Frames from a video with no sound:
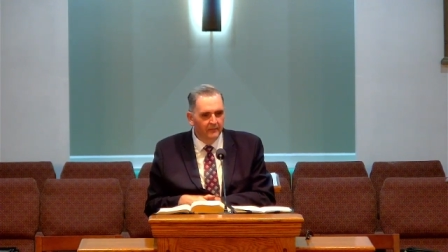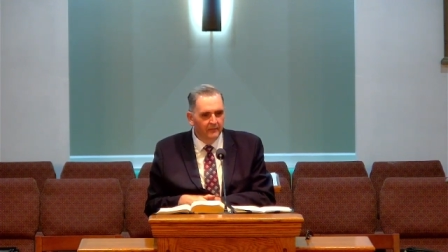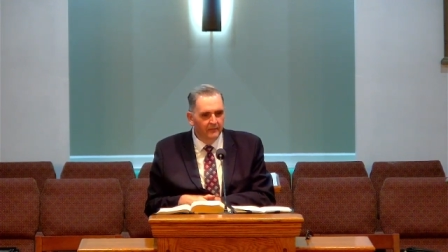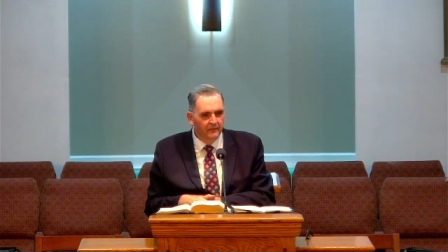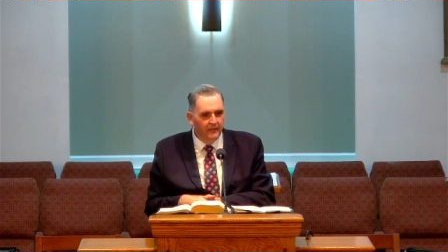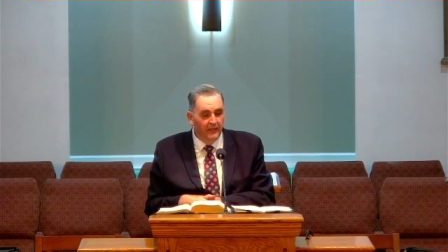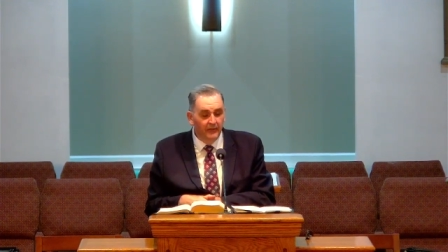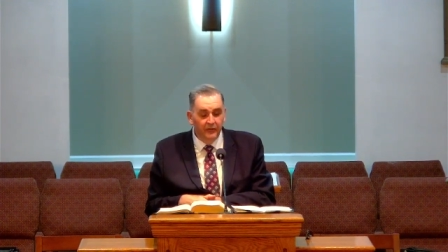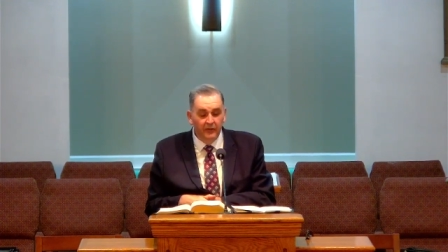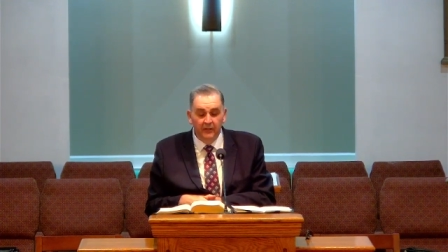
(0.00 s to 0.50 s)

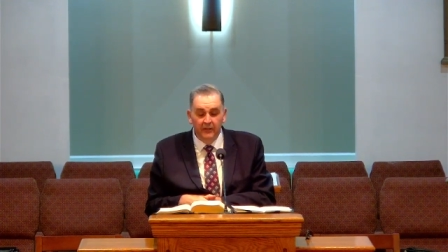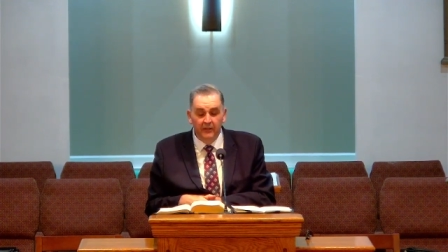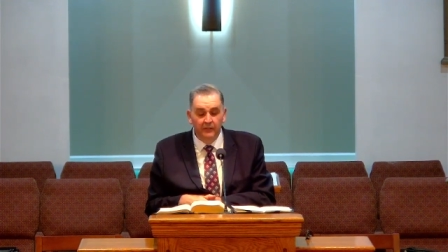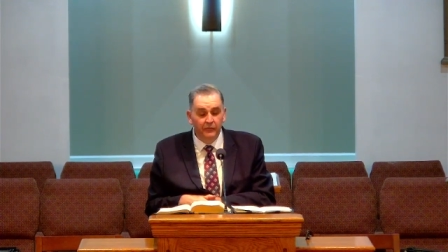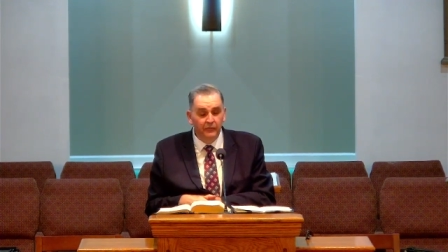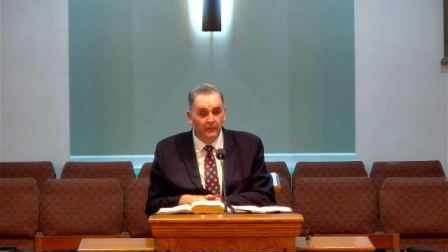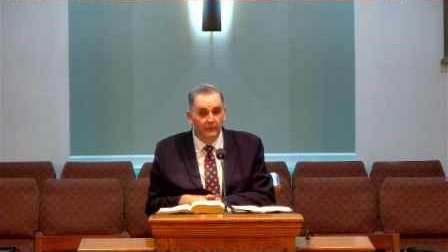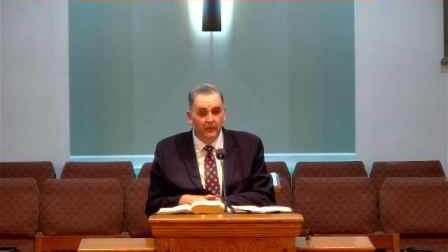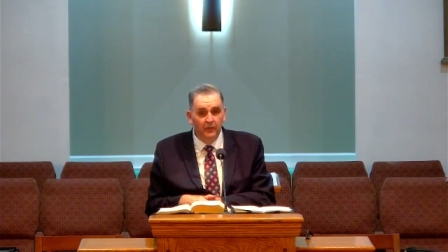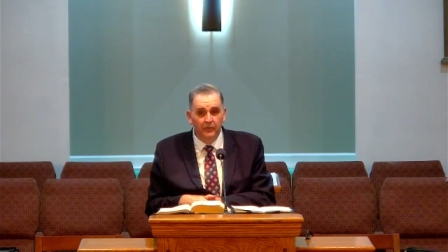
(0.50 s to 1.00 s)
And she gives
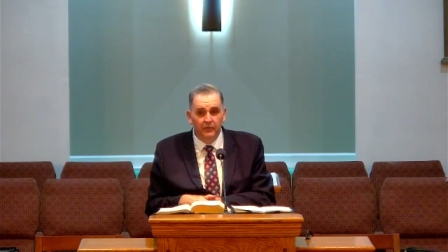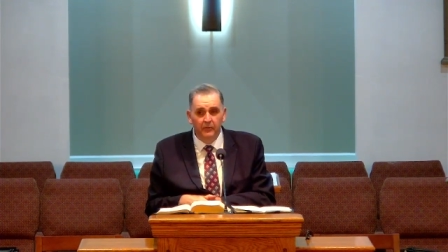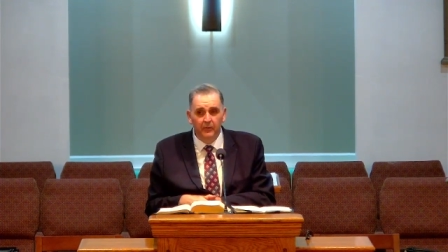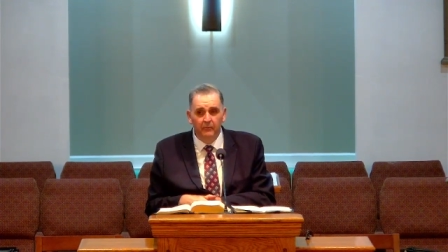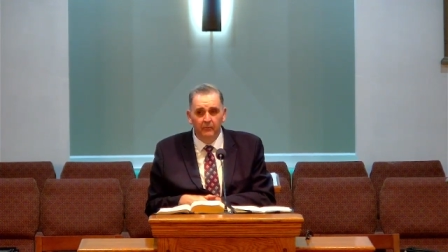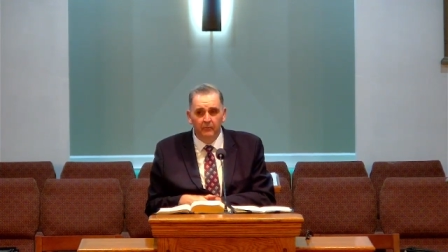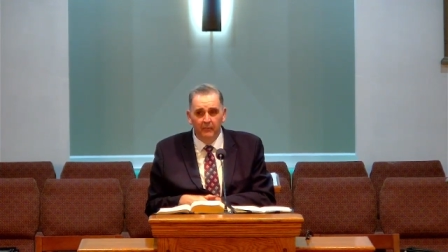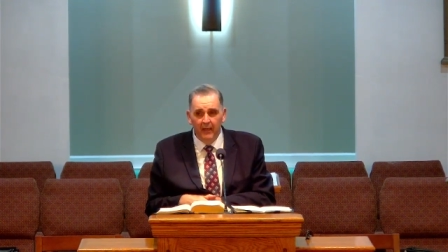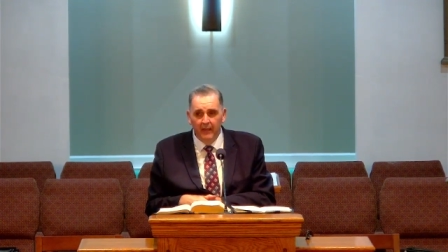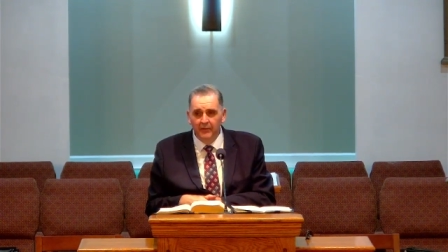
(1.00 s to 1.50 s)
the most
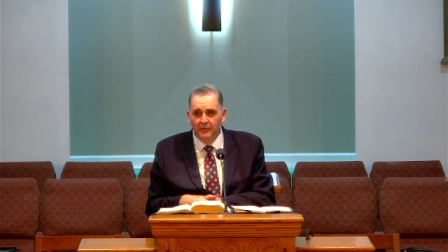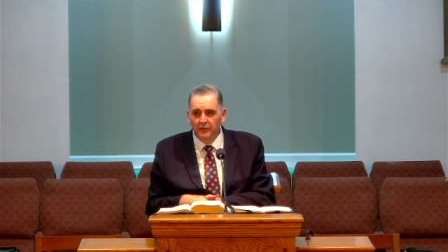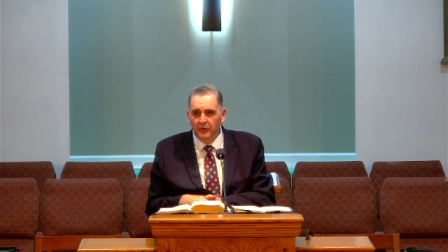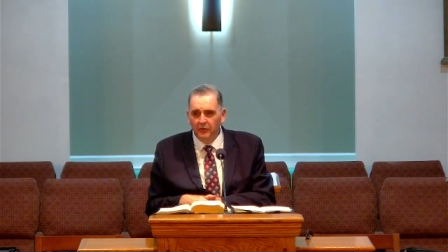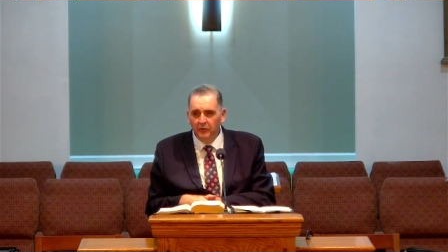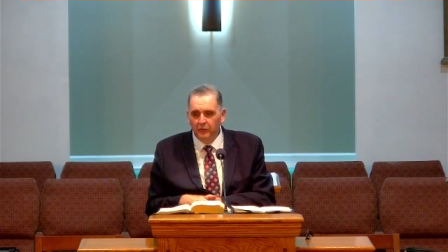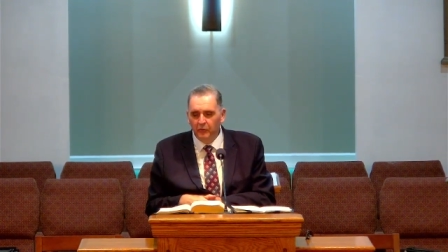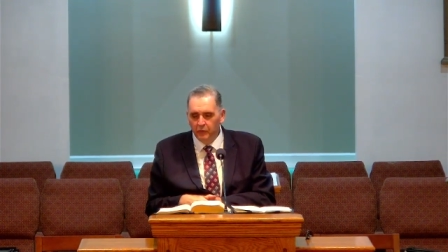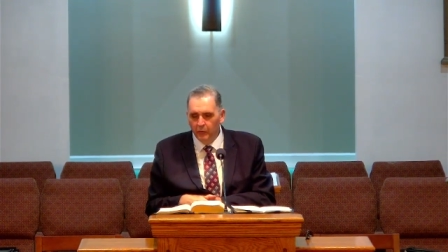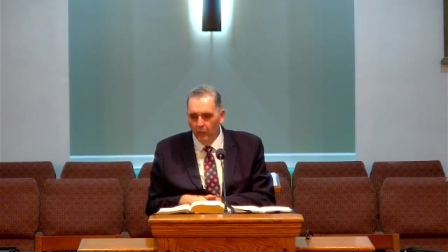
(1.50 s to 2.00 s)
amazing
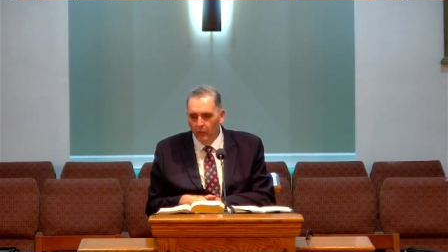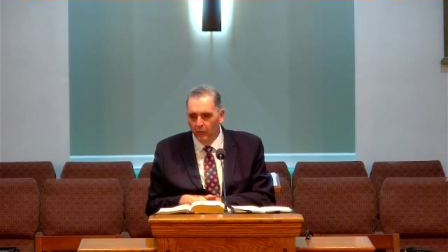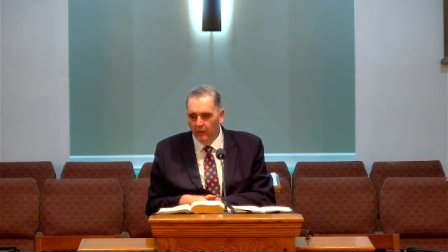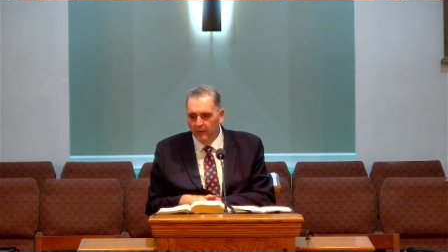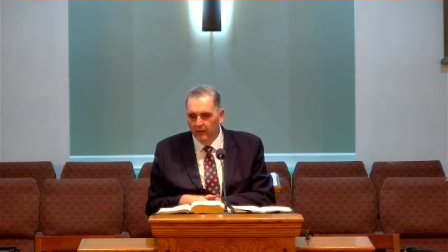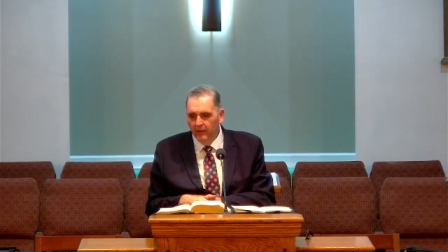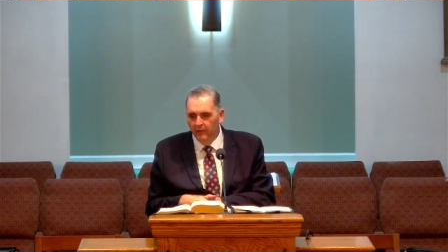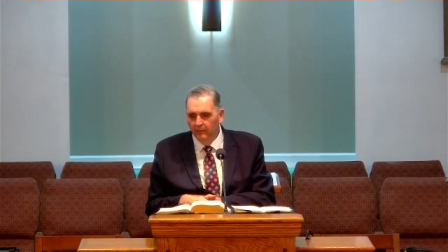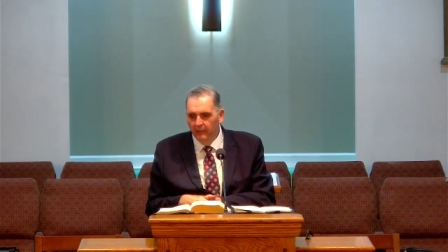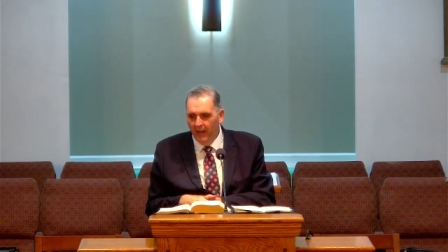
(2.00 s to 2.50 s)

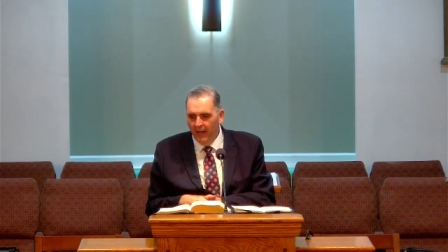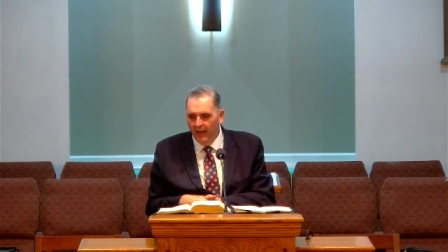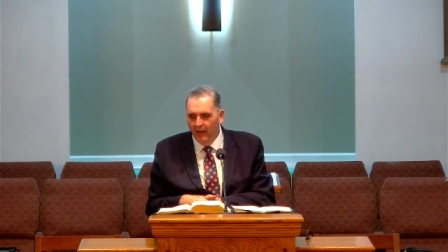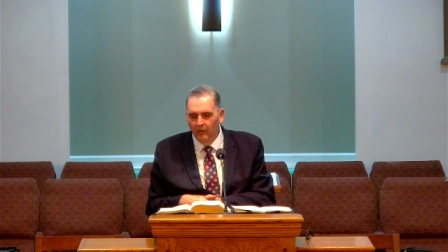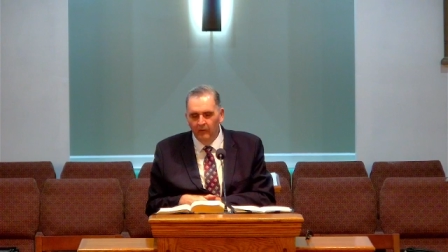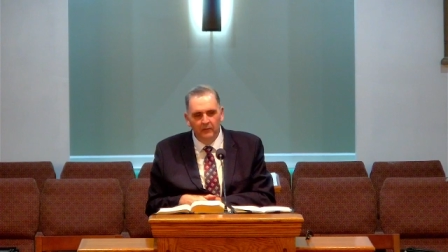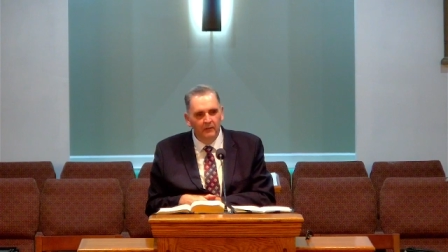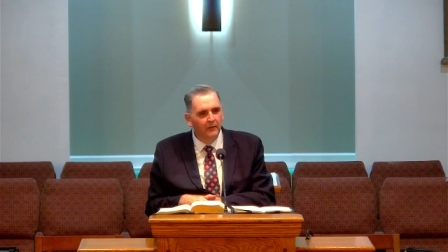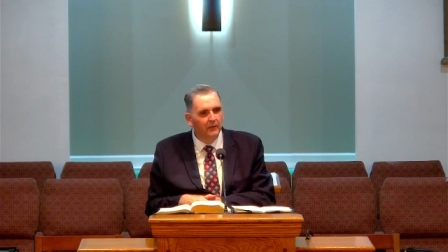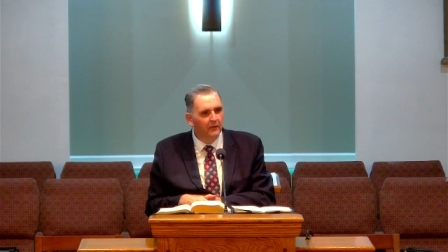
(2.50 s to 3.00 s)
story of
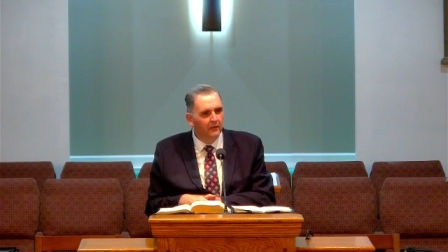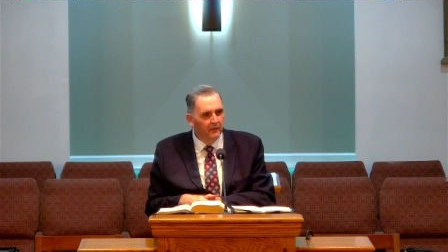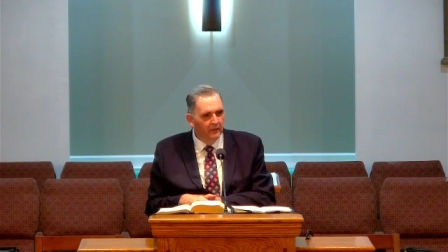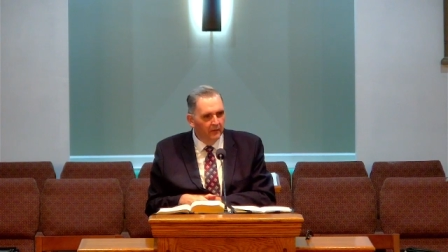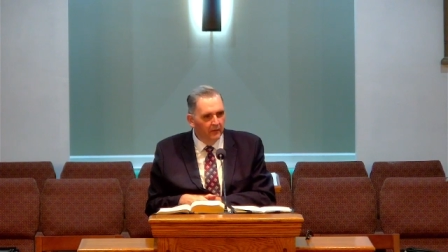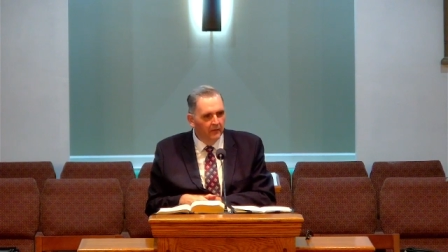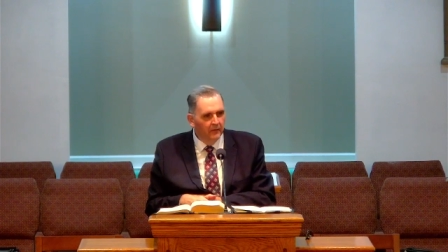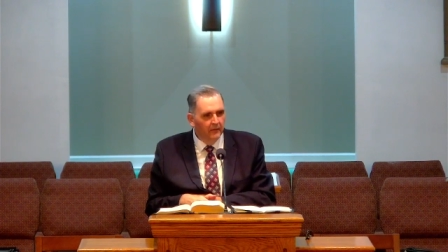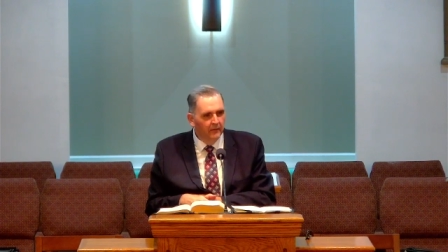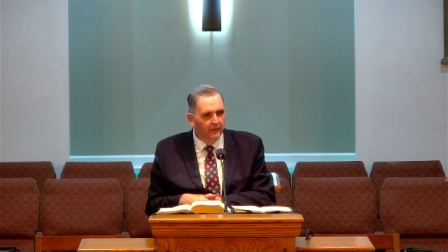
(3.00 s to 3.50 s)
how
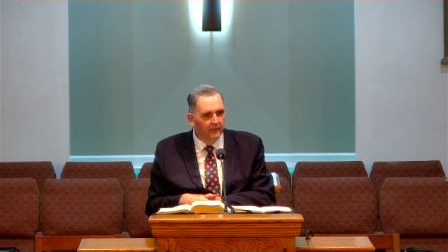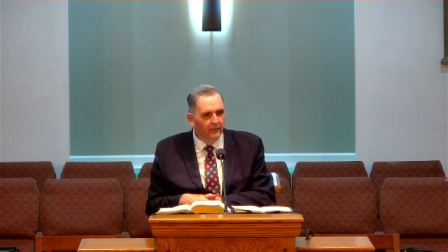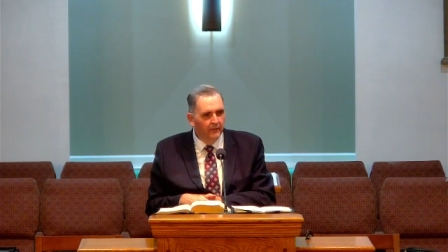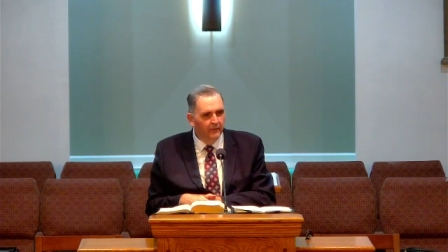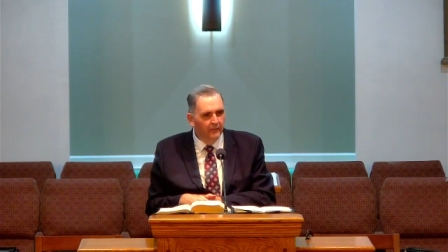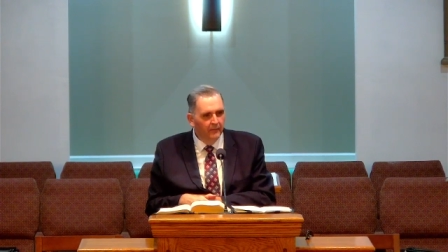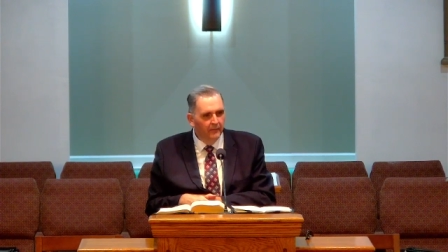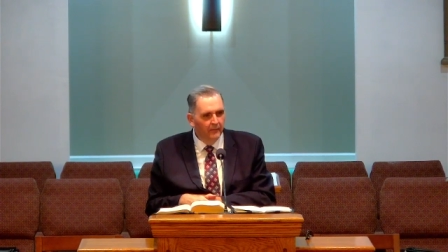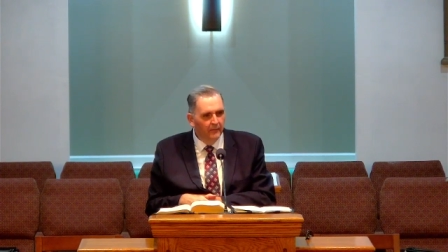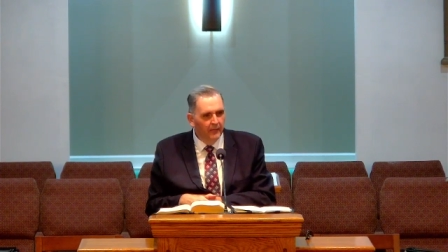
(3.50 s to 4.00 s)

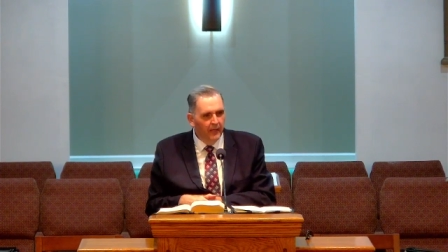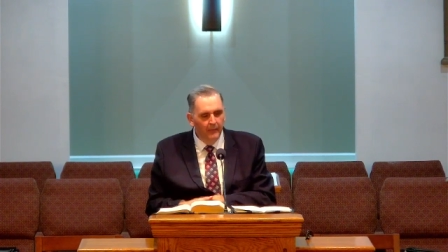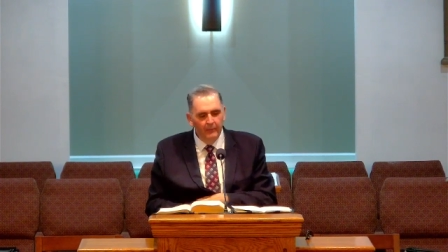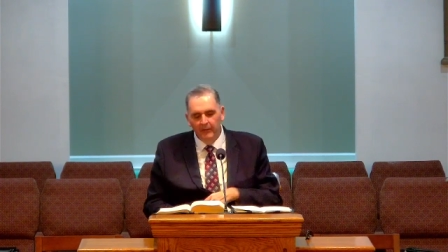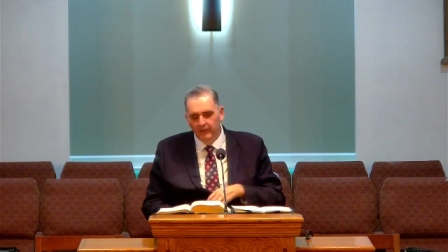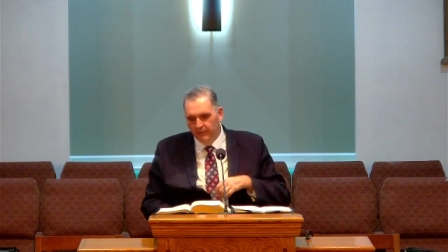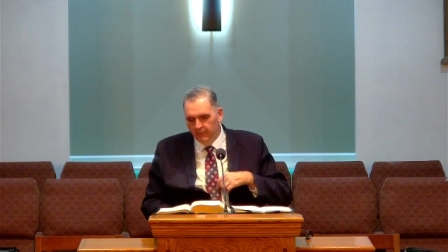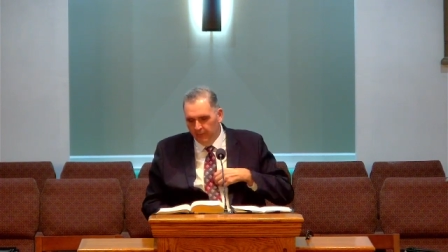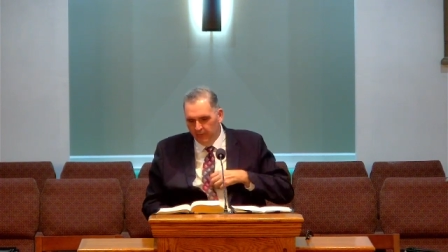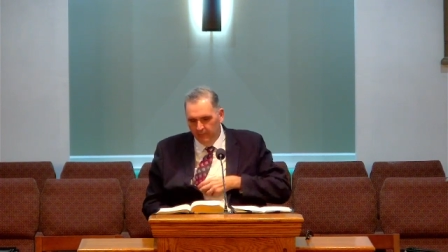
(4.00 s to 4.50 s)
I'm
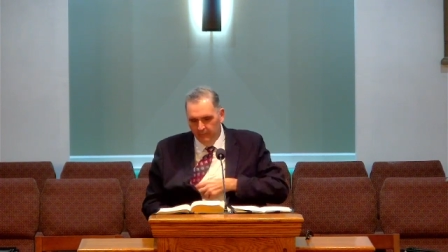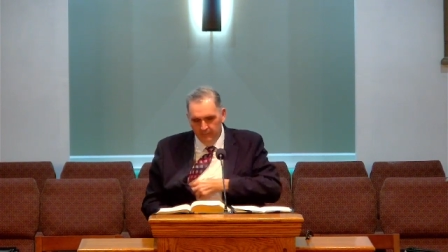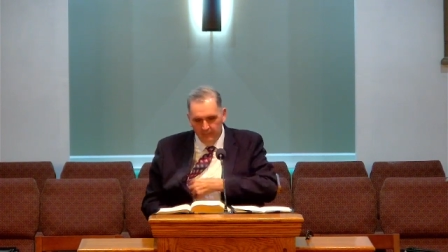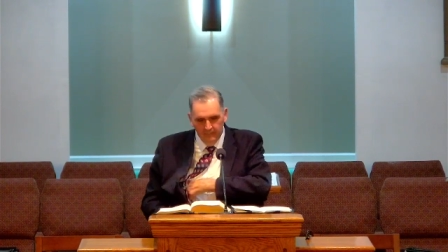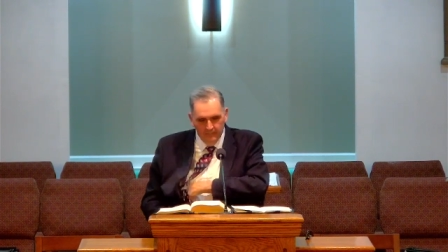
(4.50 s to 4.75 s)
going to do it.